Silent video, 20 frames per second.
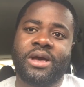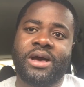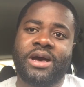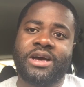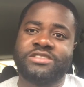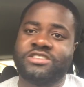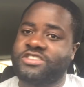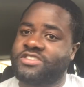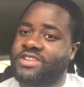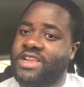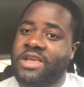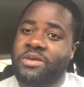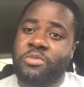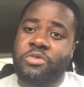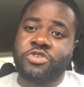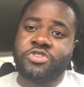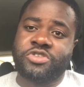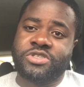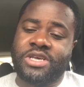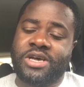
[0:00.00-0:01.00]
just like
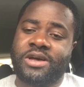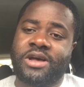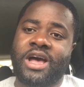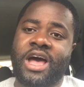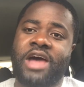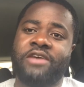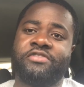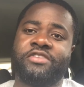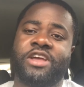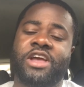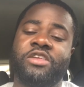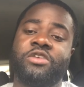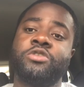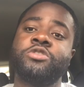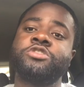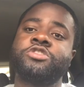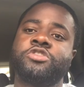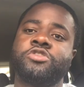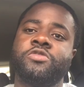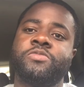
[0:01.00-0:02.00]
most African
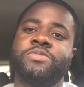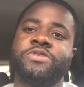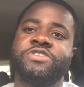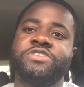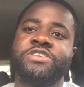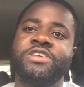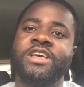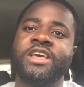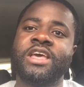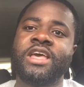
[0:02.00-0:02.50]
YouTubers,